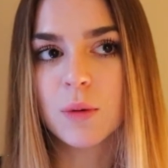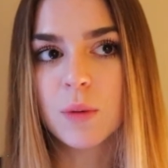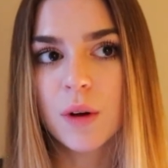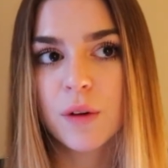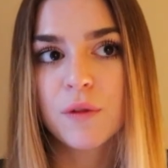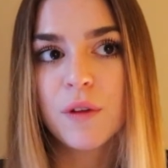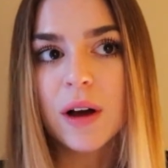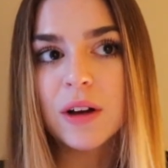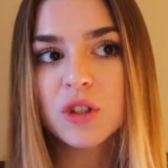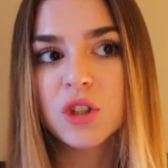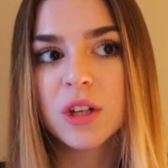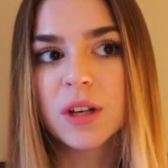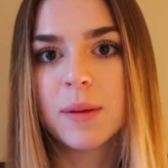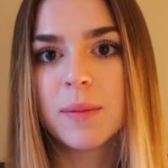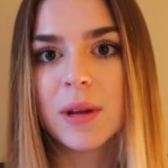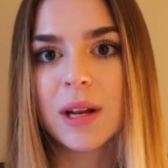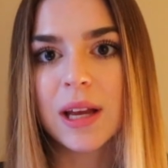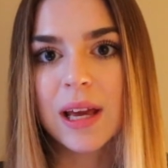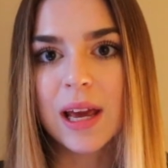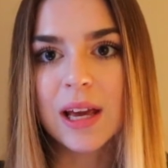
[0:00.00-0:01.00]
what fashion
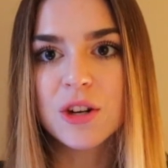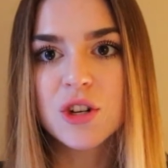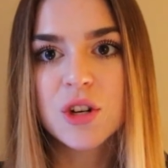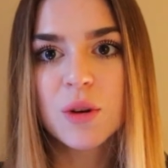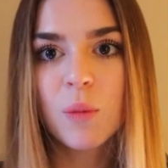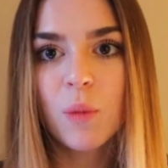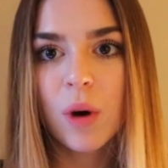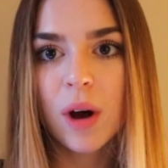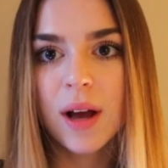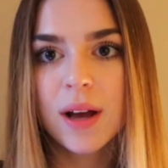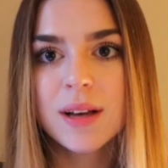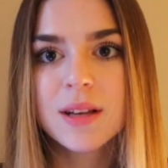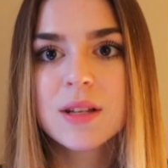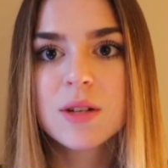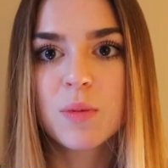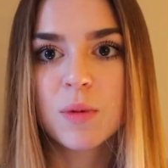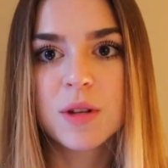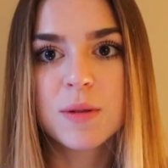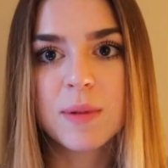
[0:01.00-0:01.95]
communication was